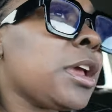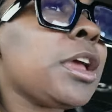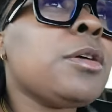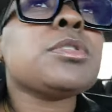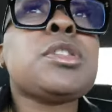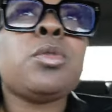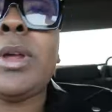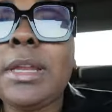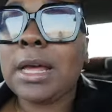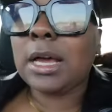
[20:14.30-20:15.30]
It was
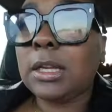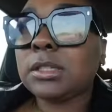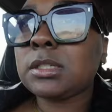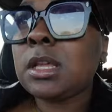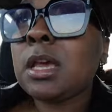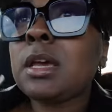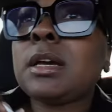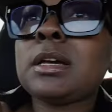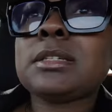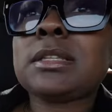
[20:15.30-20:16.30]
twenty dollars
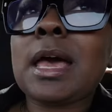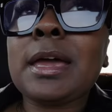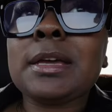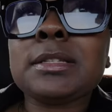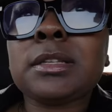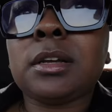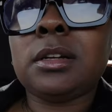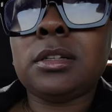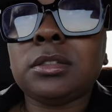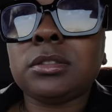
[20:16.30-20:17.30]
because I had to.
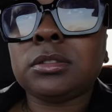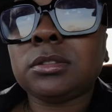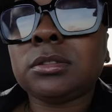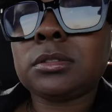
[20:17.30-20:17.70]
Um,